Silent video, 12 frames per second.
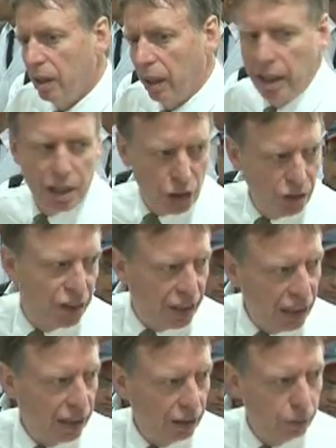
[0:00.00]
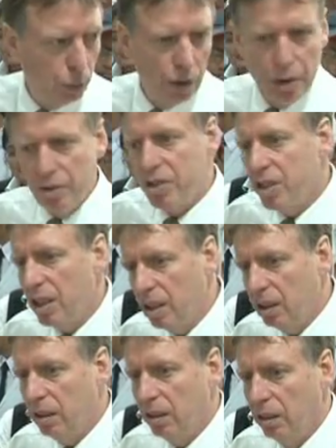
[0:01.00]
And then you can think of what you've
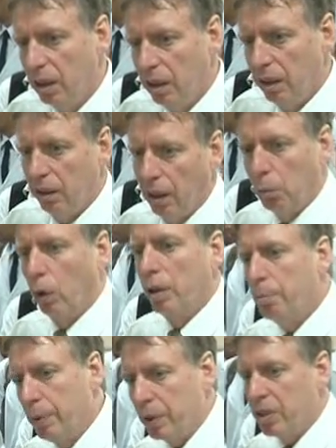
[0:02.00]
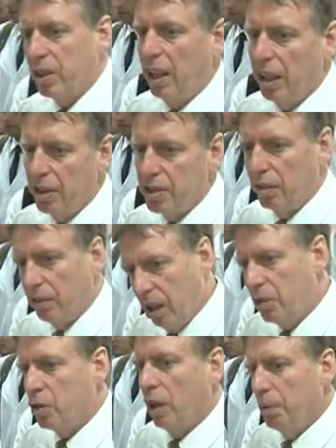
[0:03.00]
seen and what the book says
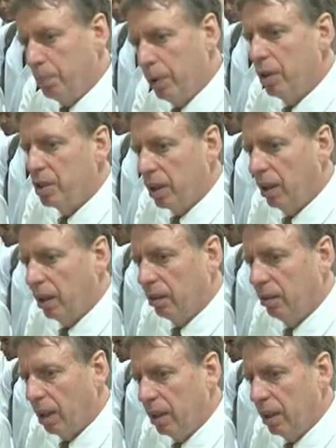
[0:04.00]
and try and put it together.